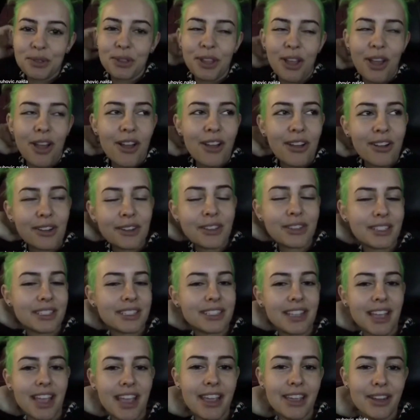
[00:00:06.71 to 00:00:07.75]
long to
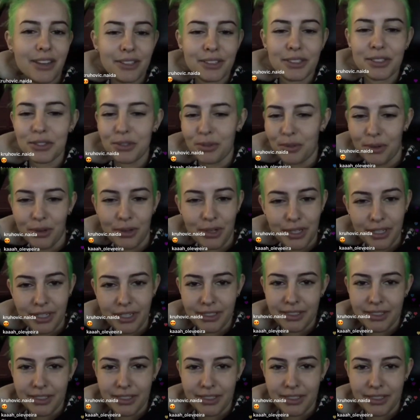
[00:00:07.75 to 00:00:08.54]
say in a story,